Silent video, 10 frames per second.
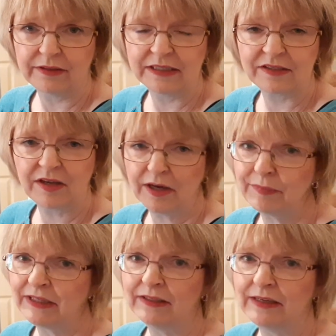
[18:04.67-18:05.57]
It's
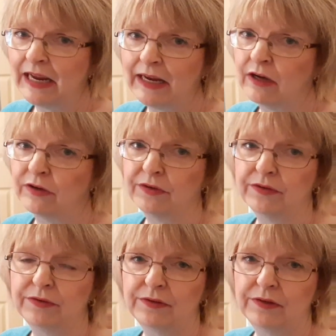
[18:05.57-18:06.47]
coming down
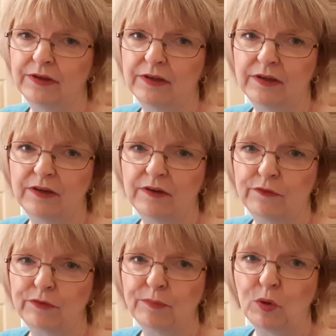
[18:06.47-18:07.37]

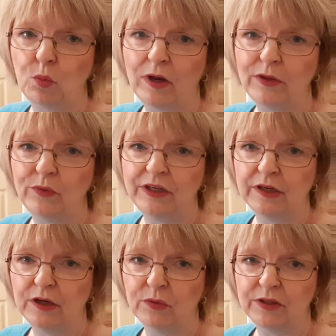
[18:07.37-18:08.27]
from the way we
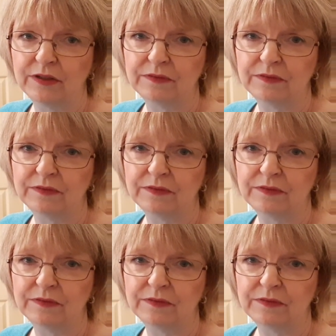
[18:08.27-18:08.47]
know it.